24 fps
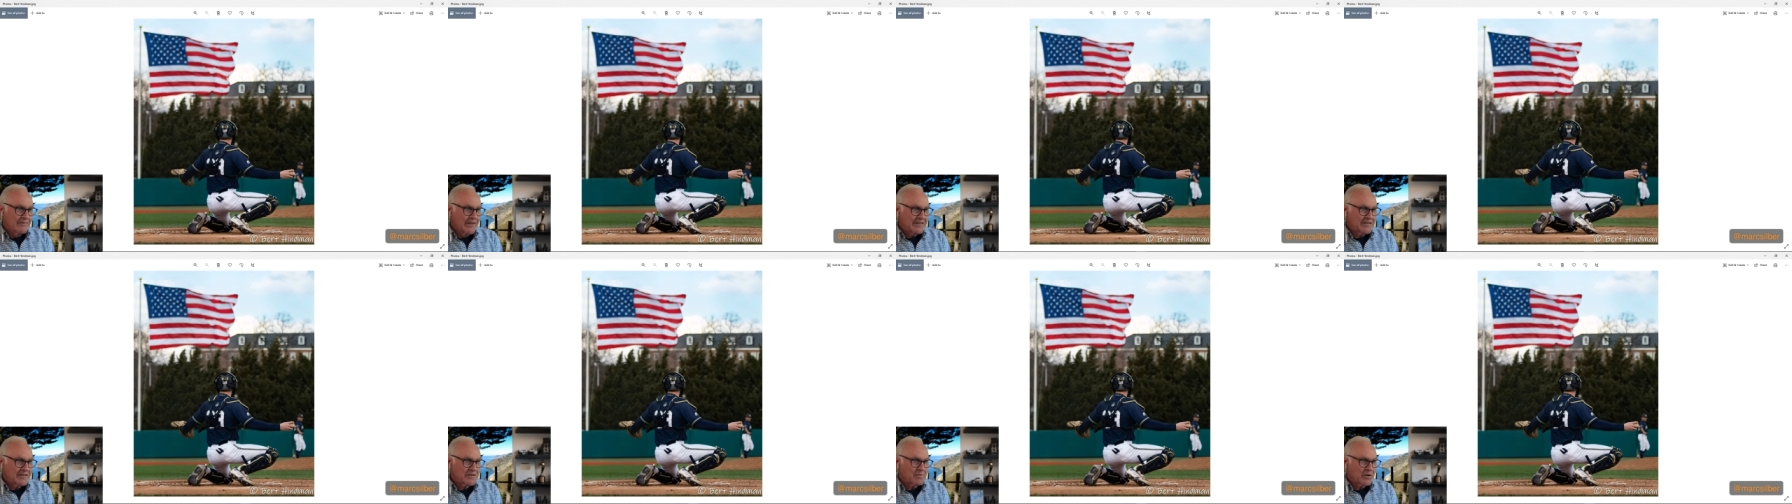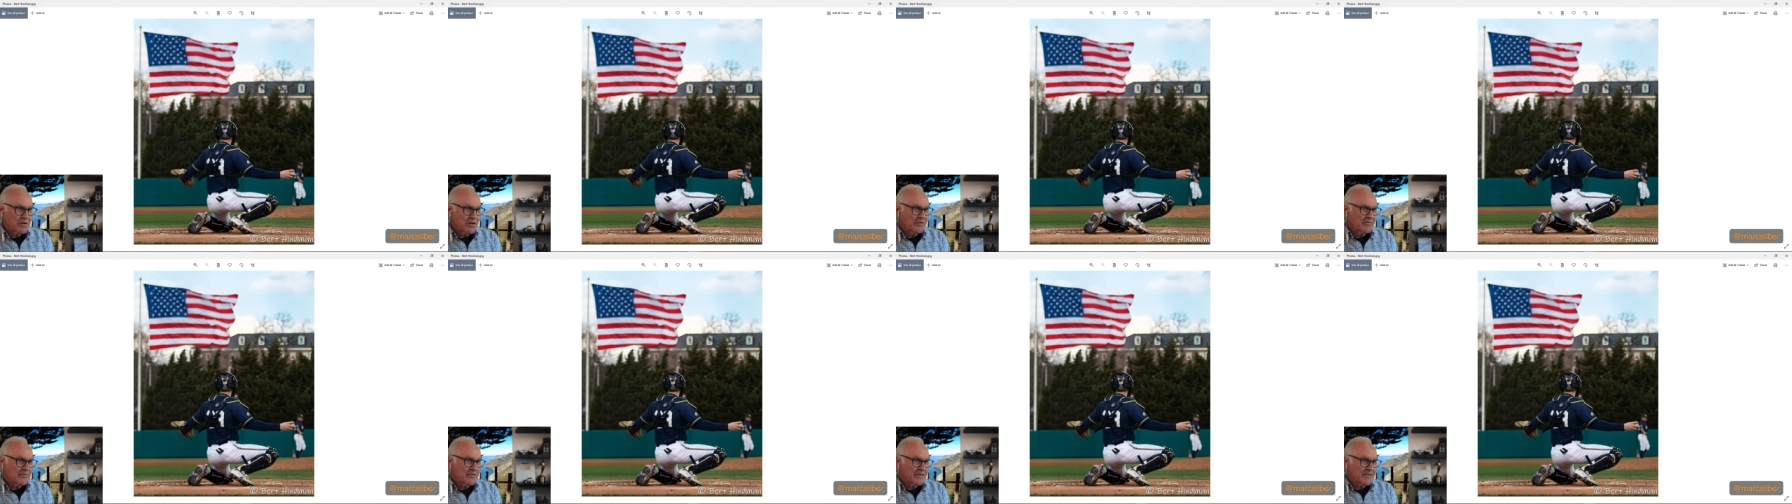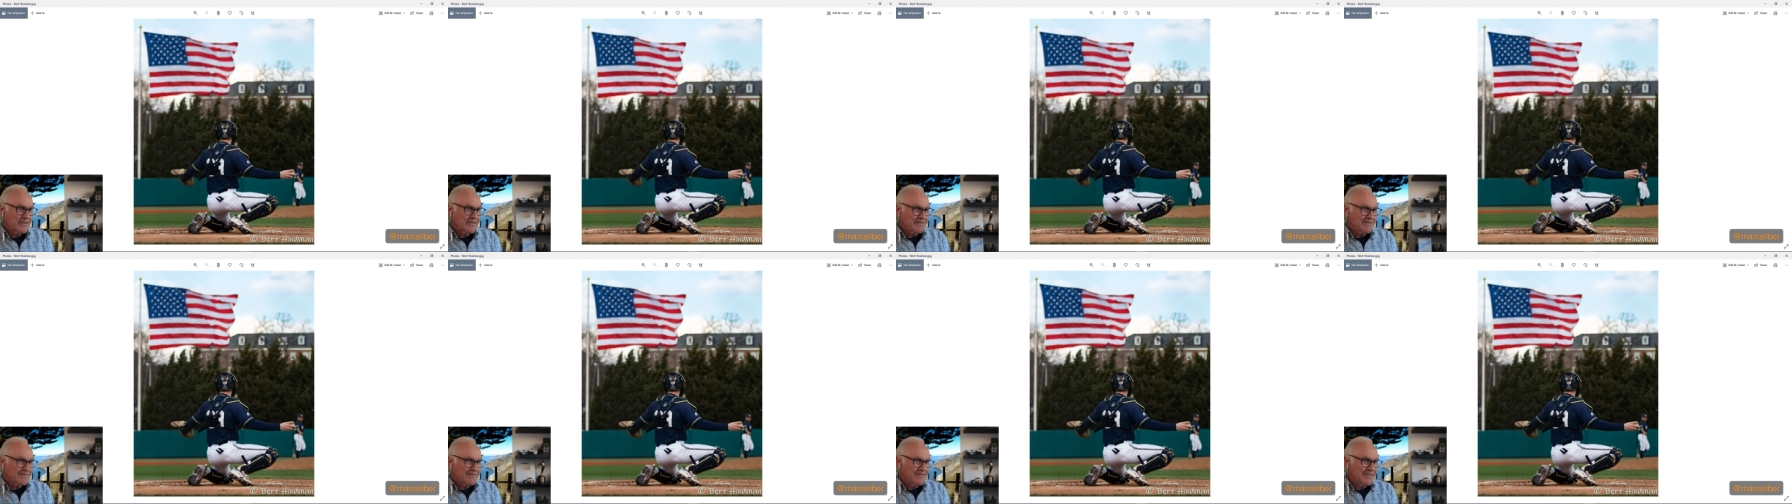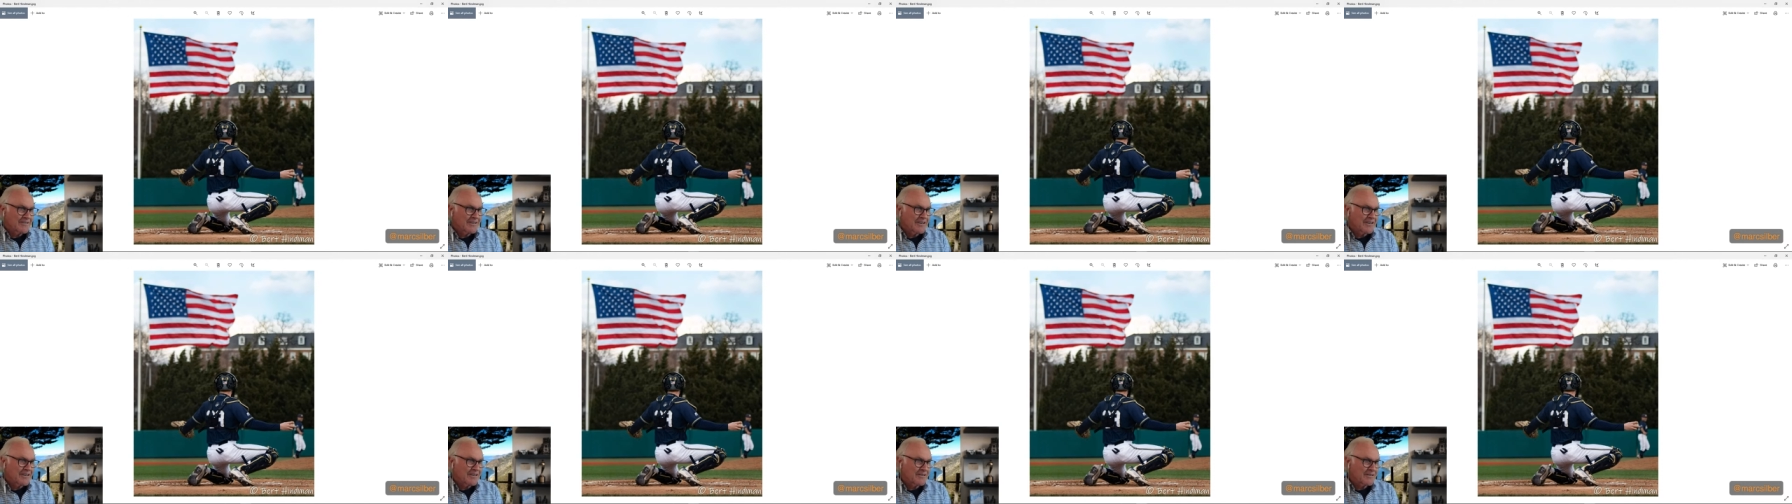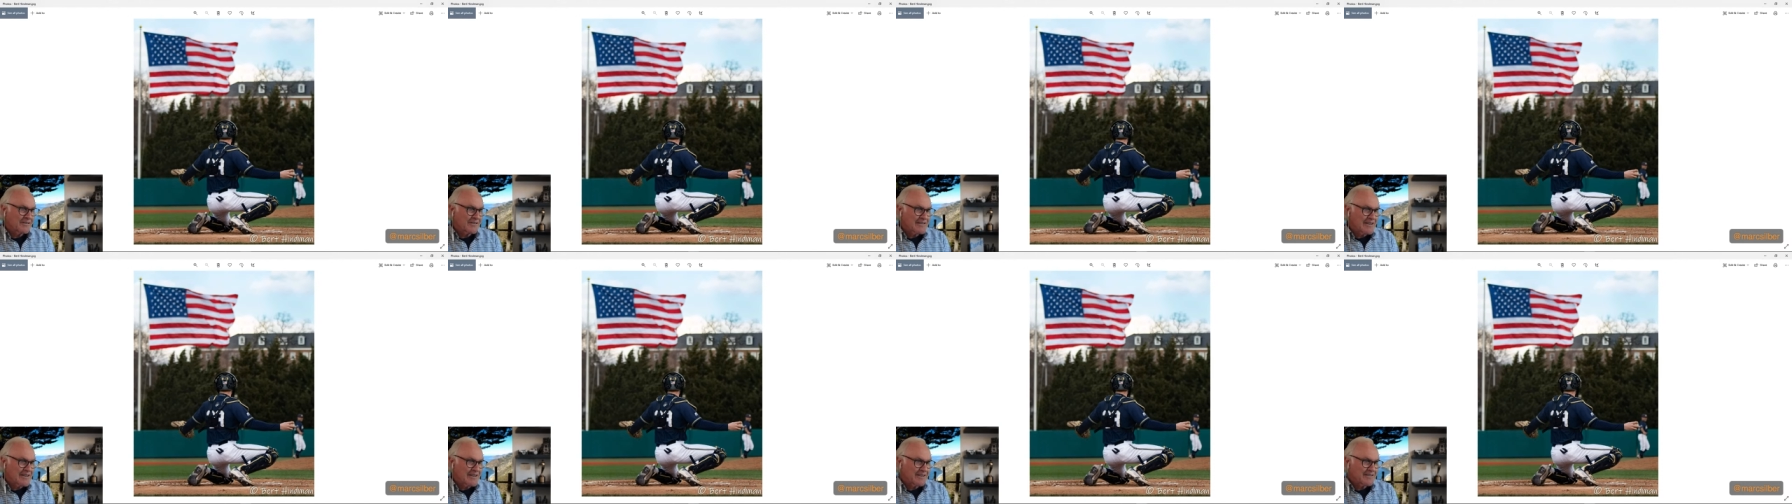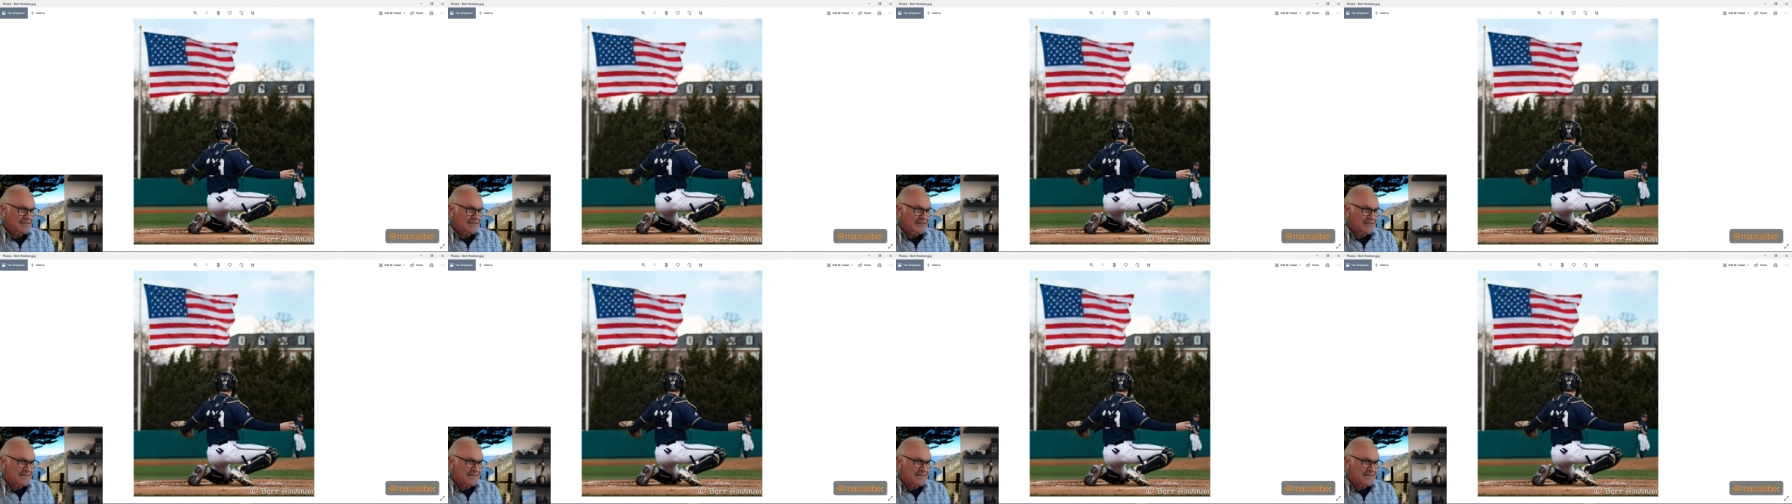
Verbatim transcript: It's perfect. You know, it's like